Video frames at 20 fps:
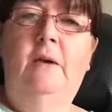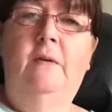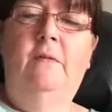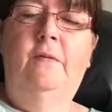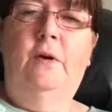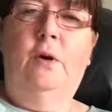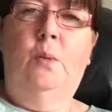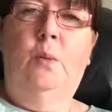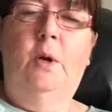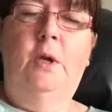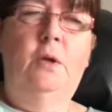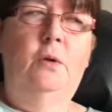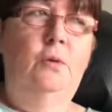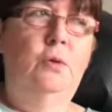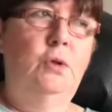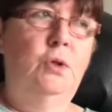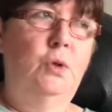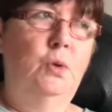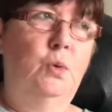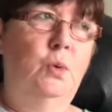for a while,
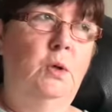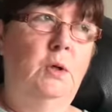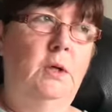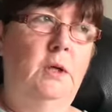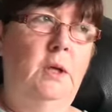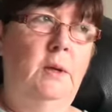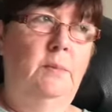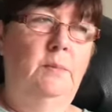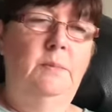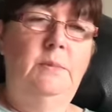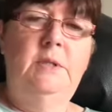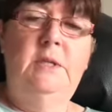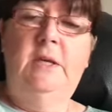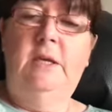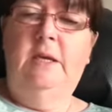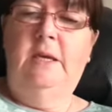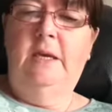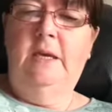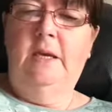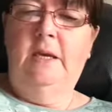so
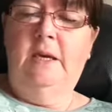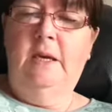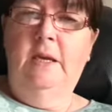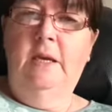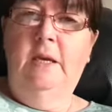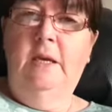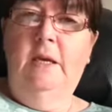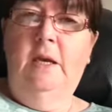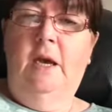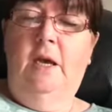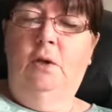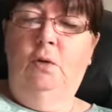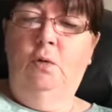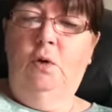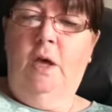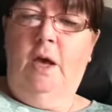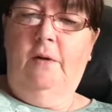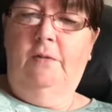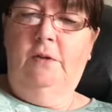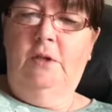take care and
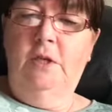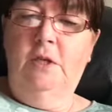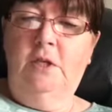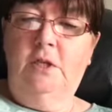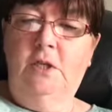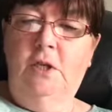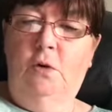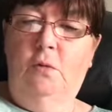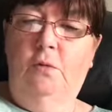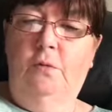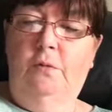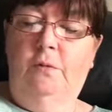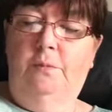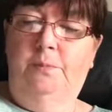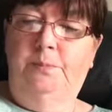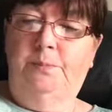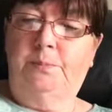look after yourself.